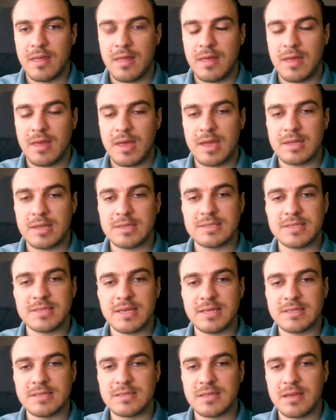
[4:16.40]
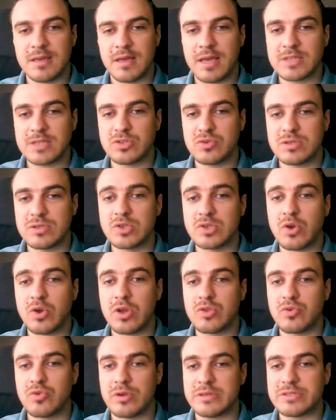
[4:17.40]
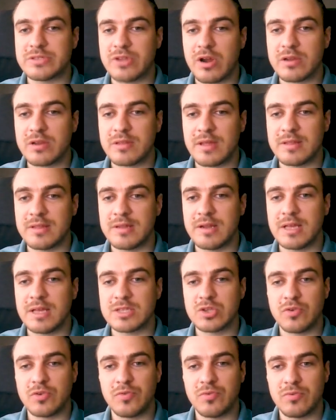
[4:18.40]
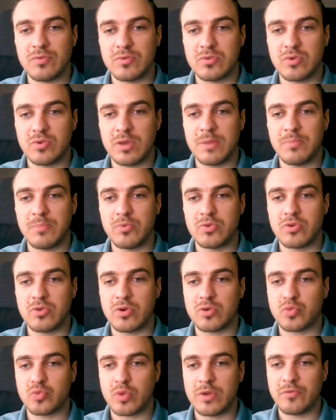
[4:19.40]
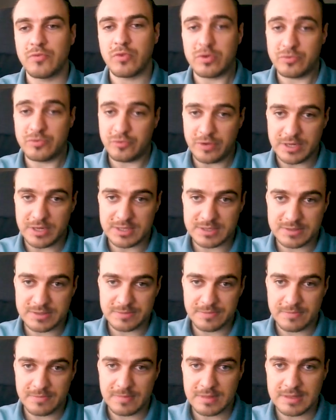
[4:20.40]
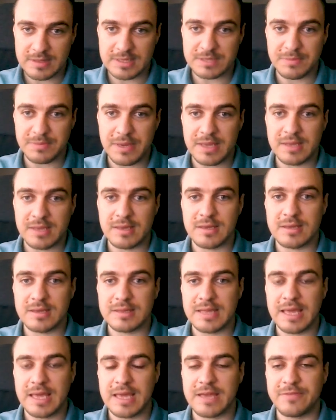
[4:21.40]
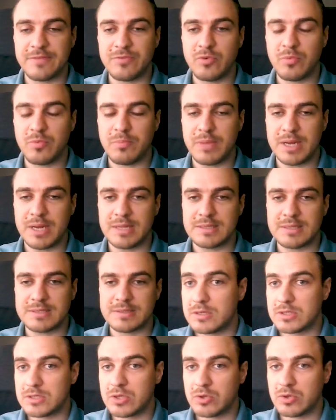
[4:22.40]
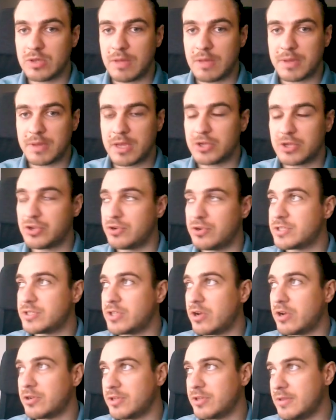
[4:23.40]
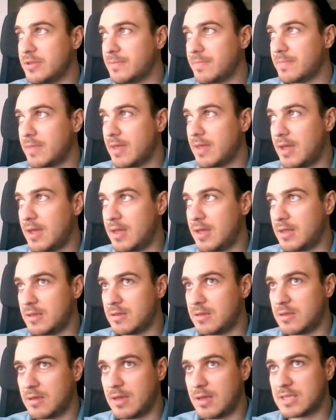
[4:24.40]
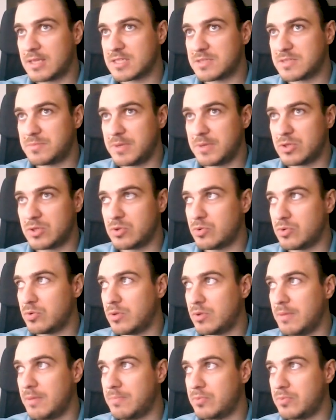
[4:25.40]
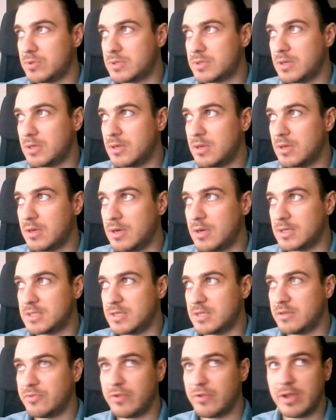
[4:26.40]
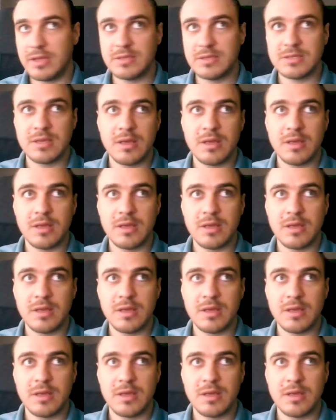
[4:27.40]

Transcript: and it says Exodus is going to restart, and then ask you to input your 12-word phrase. This may take a few minutes. So the application restarted and asks me to input a seed phrase,